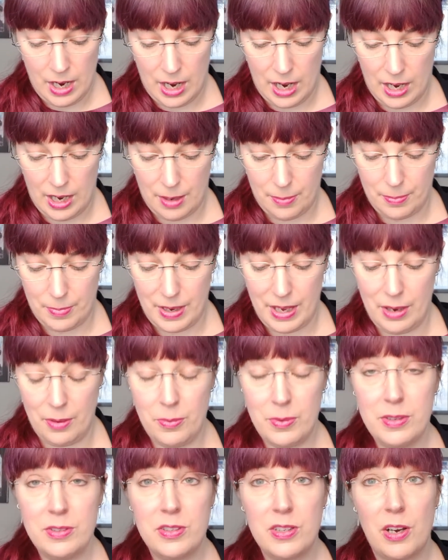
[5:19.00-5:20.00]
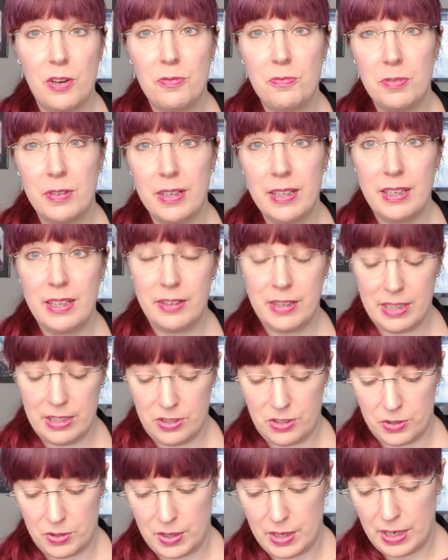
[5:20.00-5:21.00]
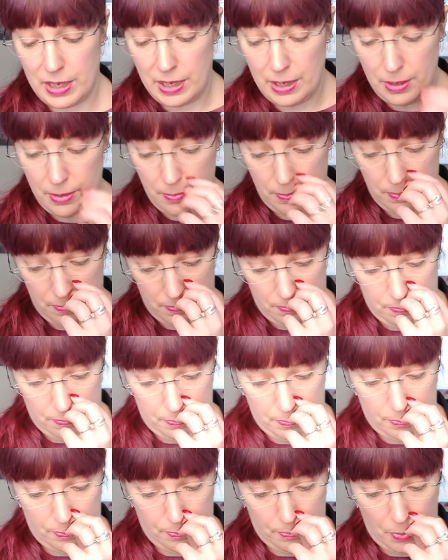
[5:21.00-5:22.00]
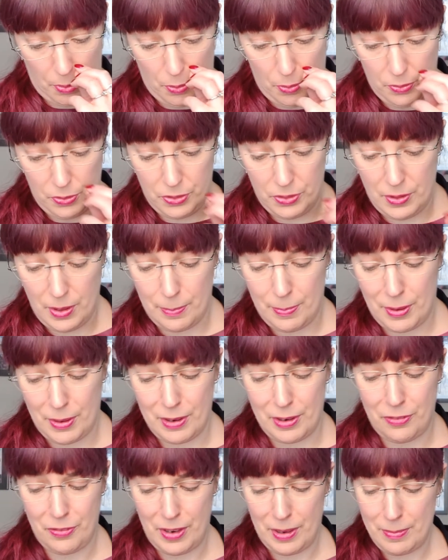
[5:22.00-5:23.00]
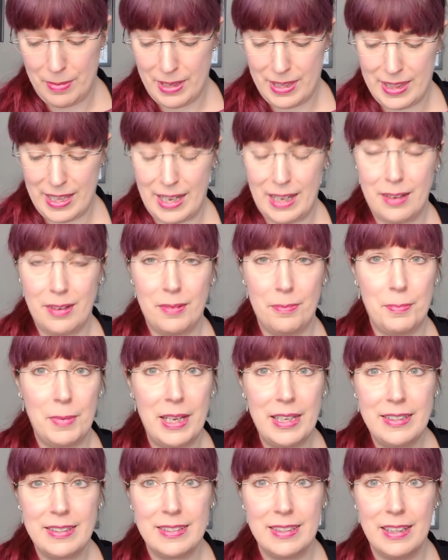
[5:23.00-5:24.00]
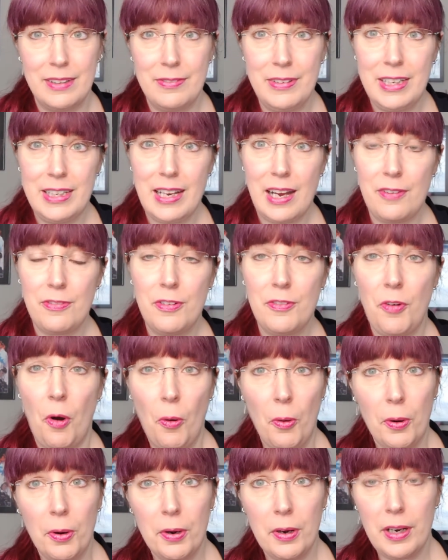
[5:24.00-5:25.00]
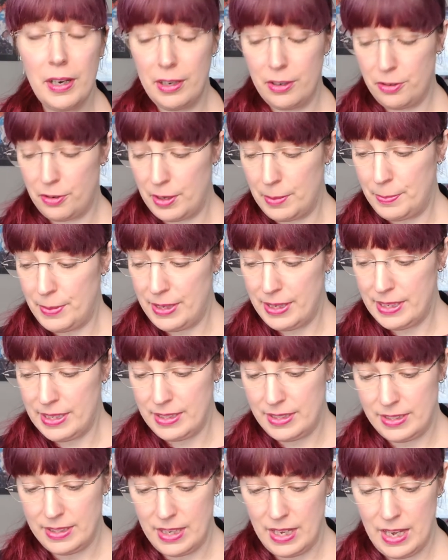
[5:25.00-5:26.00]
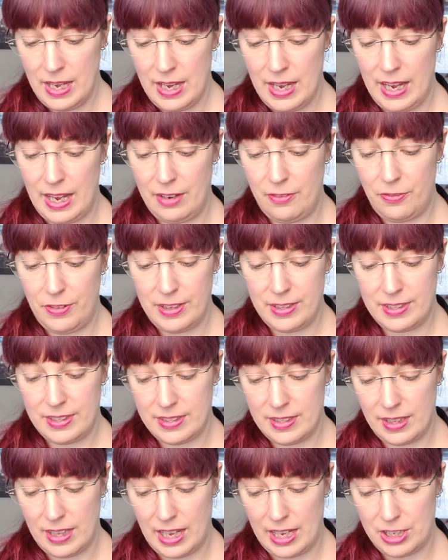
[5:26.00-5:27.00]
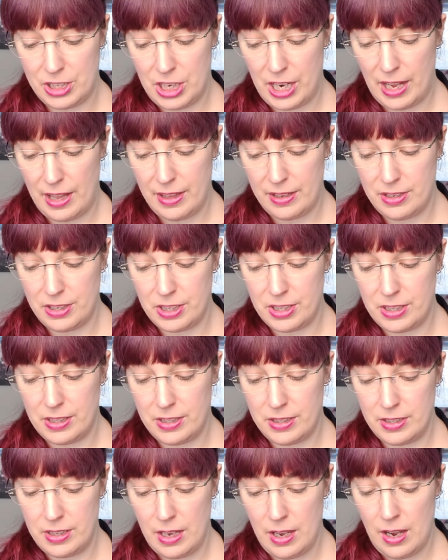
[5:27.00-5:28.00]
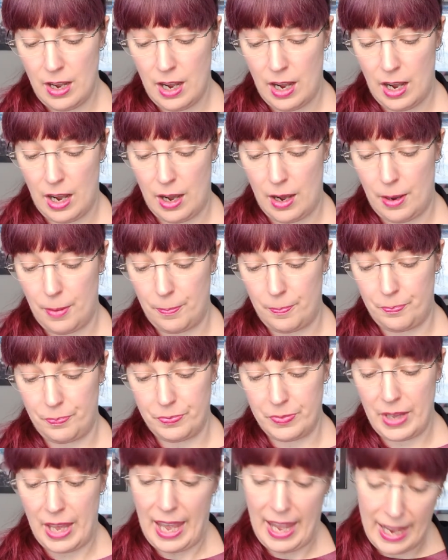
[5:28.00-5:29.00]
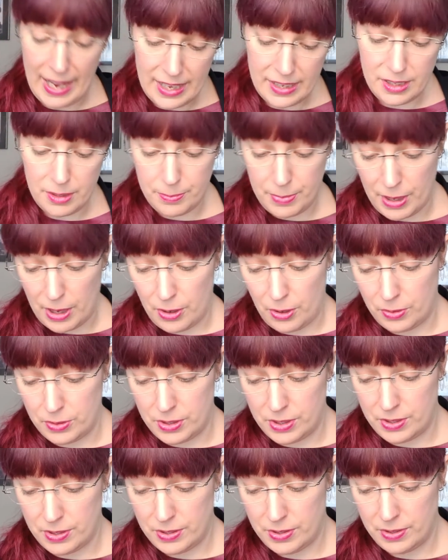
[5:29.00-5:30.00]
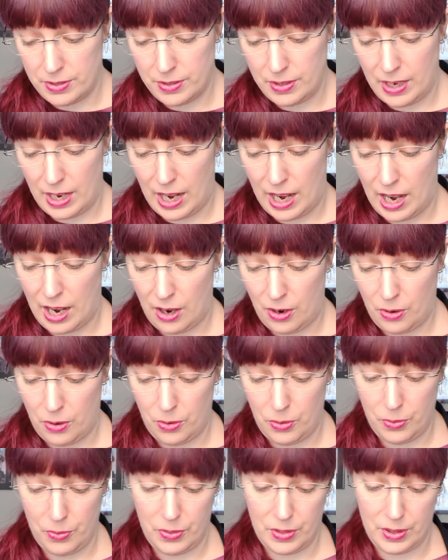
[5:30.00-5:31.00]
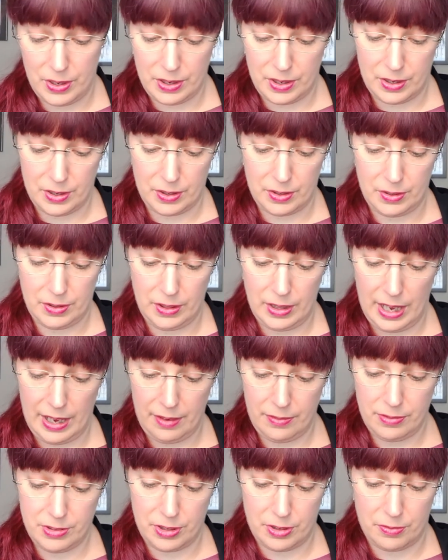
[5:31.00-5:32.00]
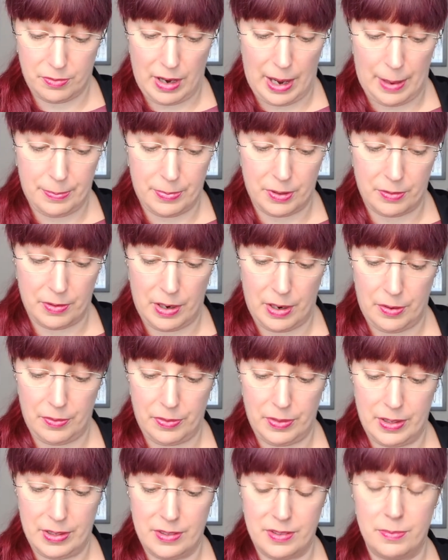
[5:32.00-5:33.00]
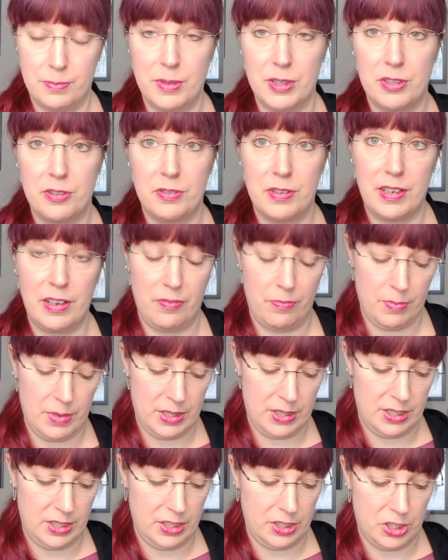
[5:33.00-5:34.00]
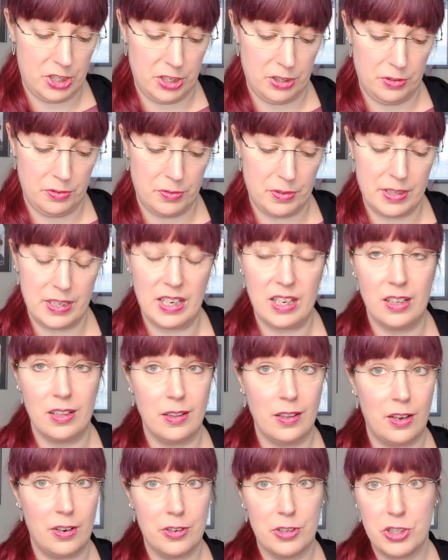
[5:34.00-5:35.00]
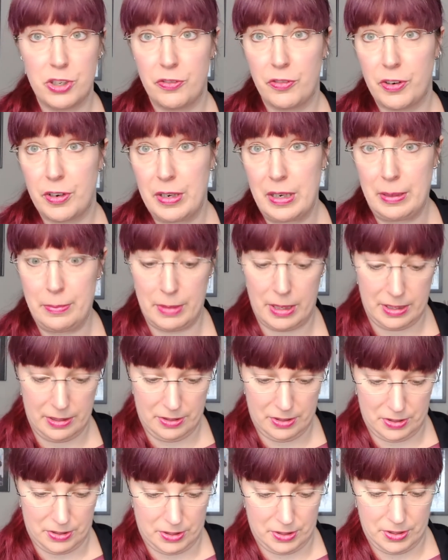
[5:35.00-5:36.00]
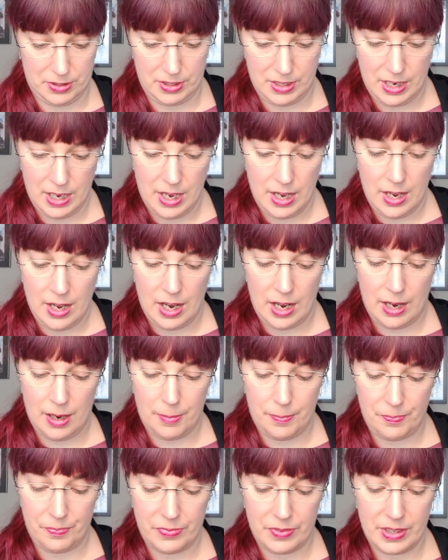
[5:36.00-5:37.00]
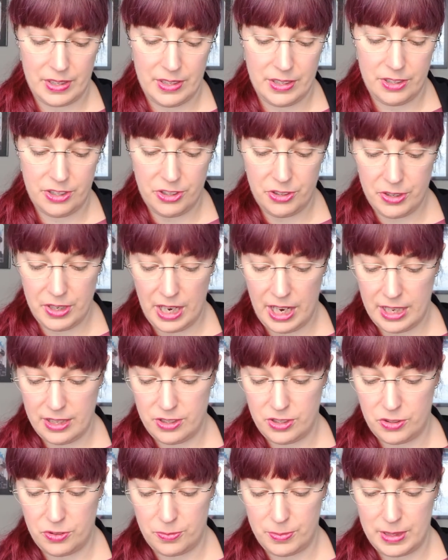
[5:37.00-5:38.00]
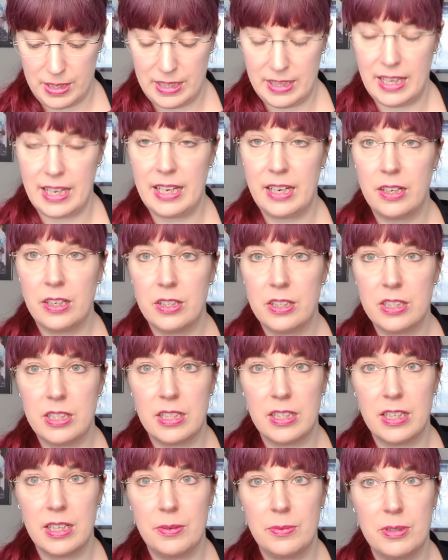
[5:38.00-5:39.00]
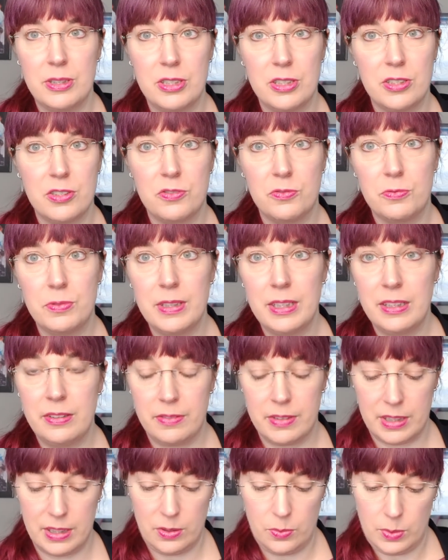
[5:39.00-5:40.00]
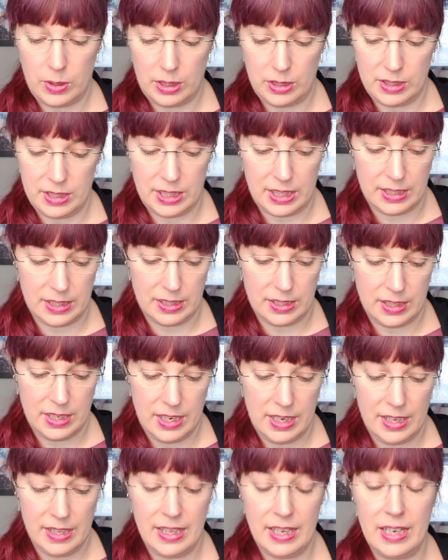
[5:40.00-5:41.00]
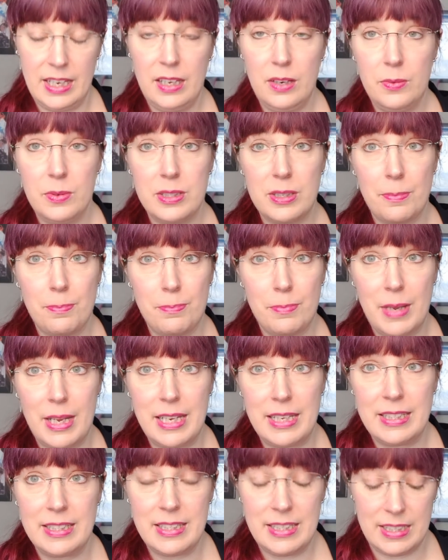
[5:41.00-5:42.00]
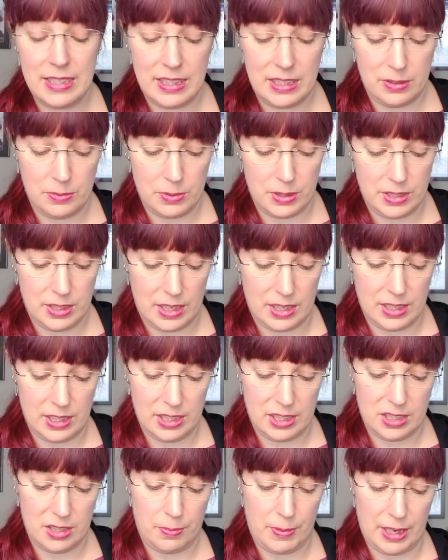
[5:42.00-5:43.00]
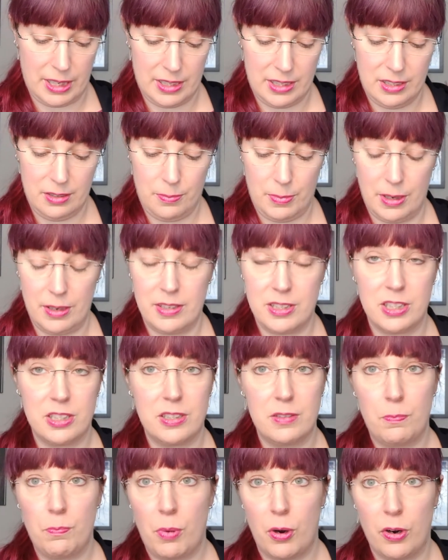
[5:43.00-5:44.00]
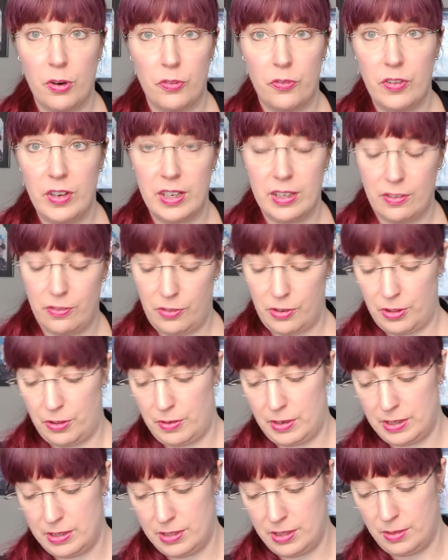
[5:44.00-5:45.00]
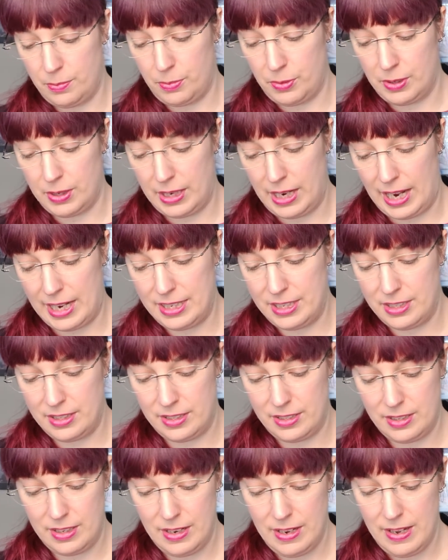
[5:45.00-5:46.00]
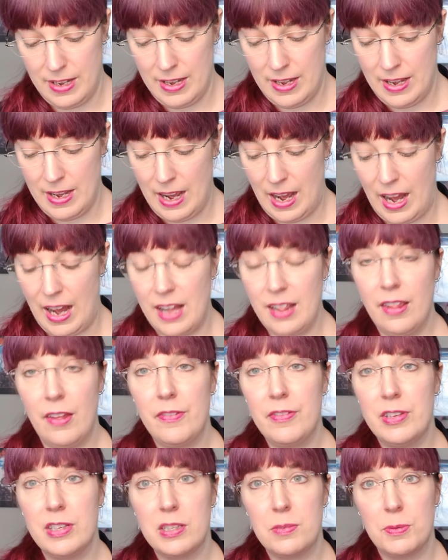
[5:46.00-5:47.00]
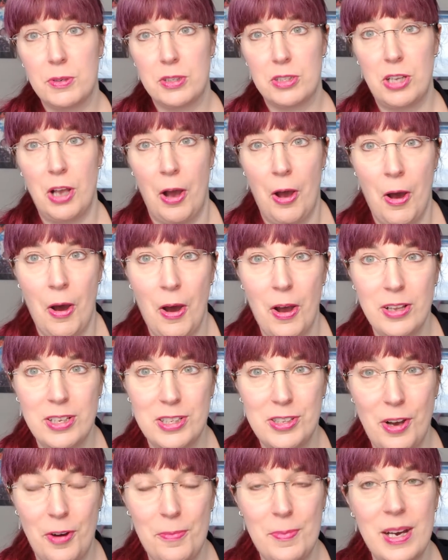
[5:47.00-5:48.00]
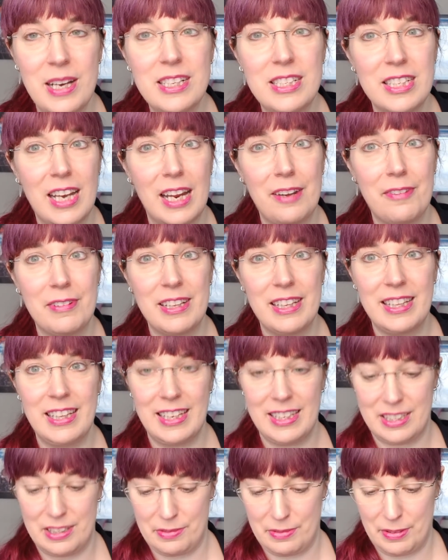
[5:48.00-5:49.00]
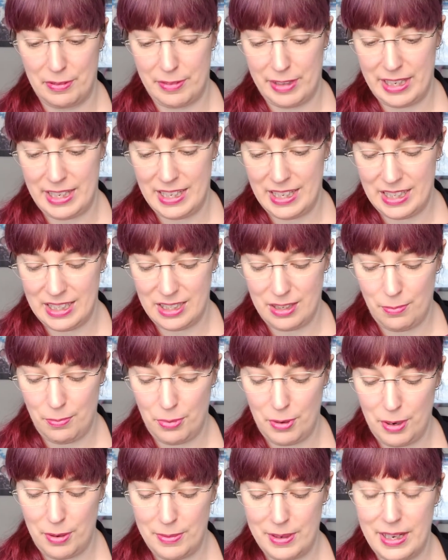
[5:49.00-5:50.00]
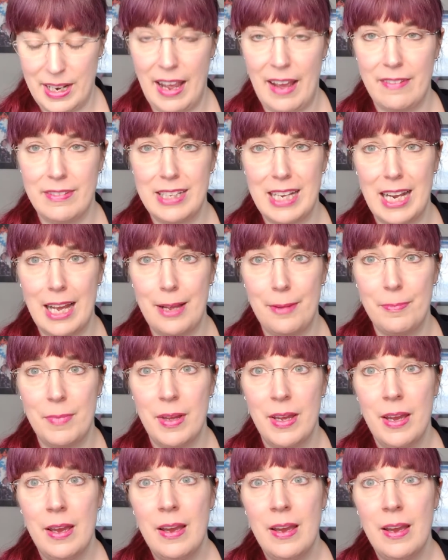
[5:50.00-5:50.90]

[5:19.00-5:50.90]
It was a really great story, both about a family that makes living off of horror and creepiness and faces a lot of challenges, and about how their lives are wrapped around this mystery of missing children and large furry monsters. This story had so many layers, and it was just really, really well done. The ending was amazing. It was unexpected, but just perfect for the rest of the book. I love this book so much, and I'd really like to reread it at some point when I have time.